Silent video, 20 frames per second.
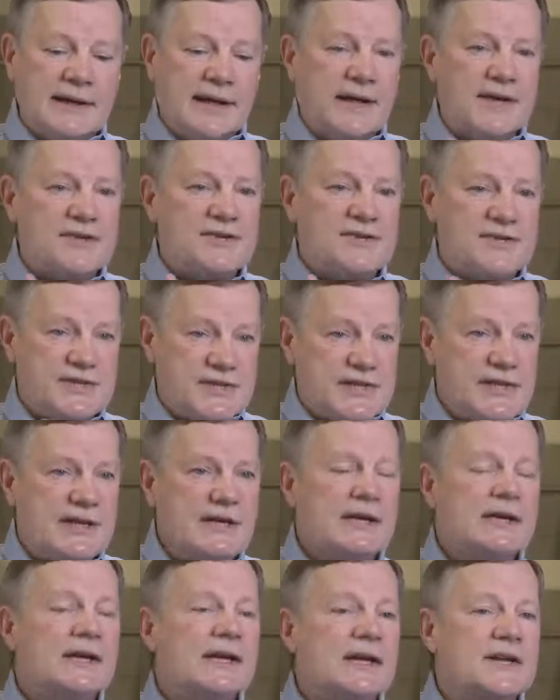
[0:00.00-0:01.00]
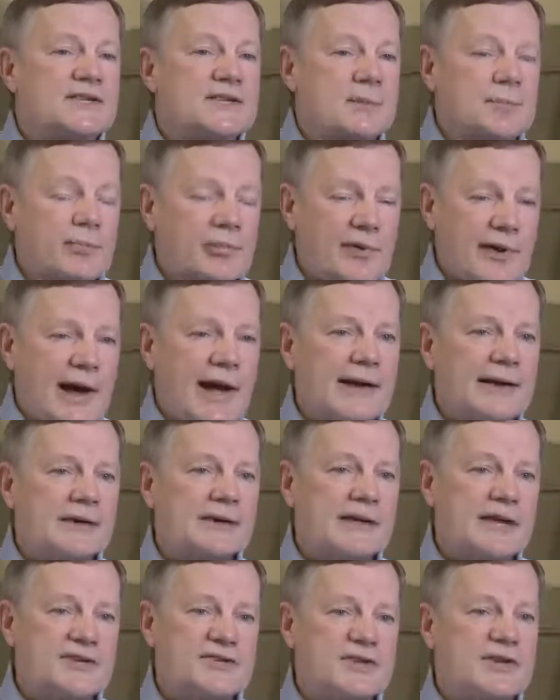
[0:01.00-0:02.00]
and C, it's a product
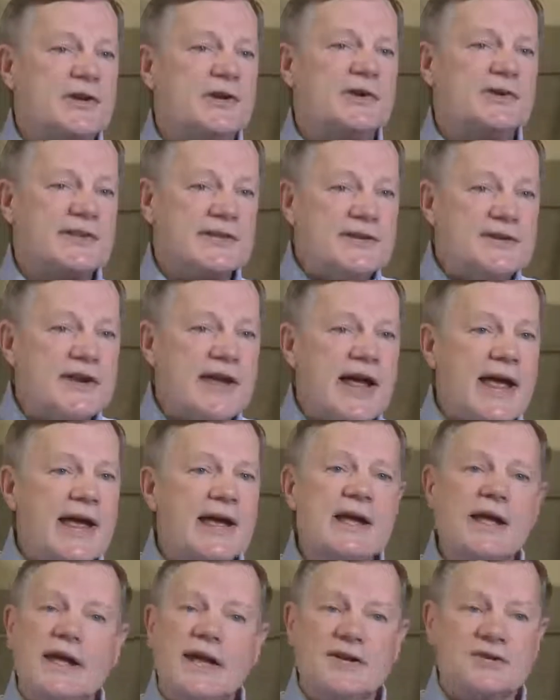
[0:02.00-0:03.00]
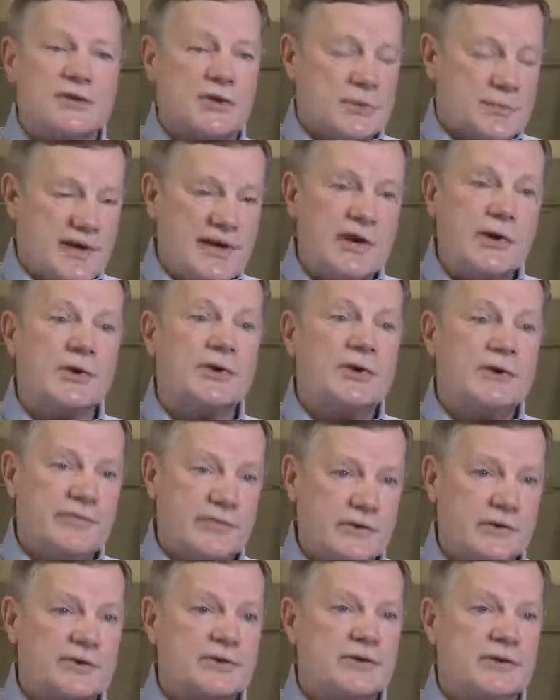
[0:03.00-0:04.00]
that's here today and is going to be here in the
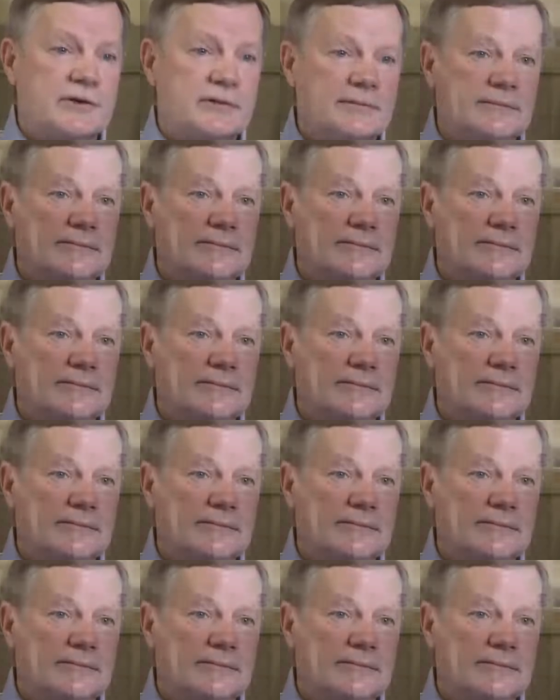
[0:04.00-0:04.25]
future